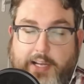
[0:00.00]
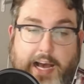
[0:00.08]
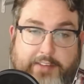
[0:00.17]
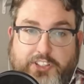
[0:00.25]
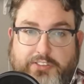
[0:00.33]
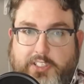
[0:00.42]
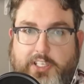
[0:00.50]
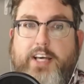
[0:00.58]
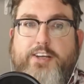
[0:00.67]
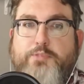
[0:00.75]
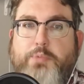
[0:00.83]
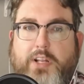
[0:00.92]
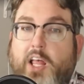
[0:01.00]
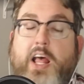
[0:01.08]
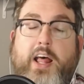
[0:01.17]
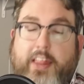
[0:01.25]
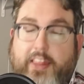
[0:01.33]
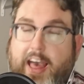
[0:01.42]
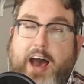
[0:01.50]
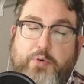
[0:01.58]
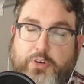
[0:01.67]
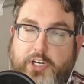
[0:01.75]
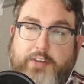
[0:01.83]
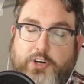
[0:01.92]
and obviously is, but that
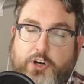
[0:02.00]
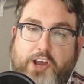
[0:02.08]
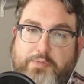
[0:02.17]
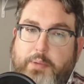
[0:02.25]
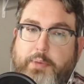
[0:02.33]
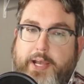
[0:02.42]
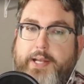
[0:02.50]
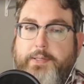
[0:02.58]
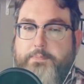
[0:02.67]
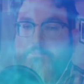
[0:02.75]
really never crossed my mind.